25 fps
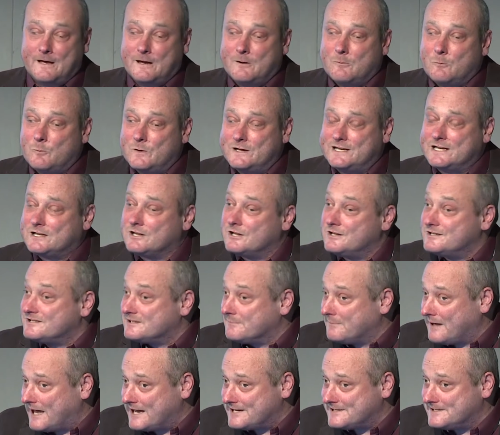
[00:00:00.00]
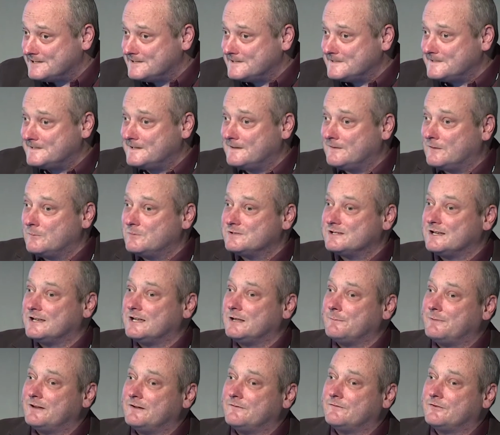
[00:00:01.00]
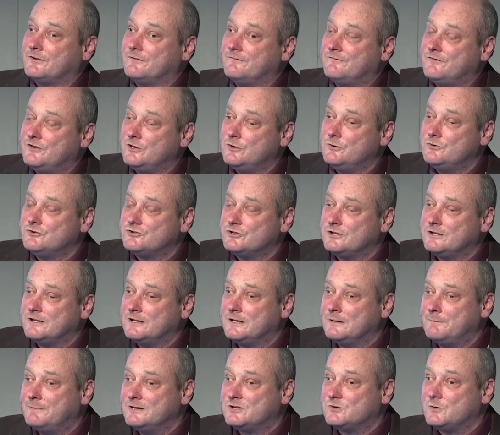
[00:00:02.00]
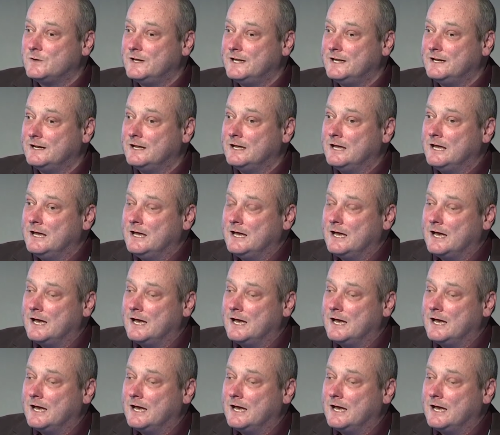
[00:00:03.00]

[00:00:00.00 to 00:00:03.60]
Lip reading: We did learn some lessons. There was a little bit of confusion between